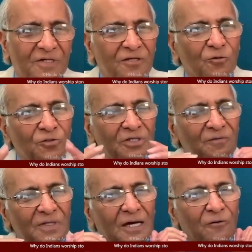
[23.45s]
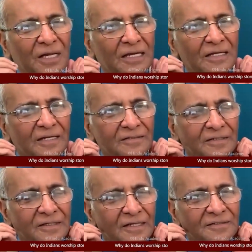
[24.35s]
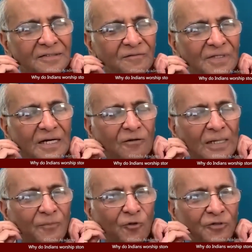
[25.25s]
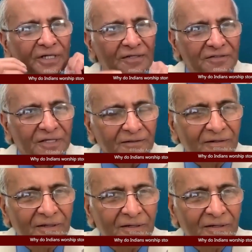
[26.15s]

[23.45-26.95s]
We use it without any hesitation, without apologizing.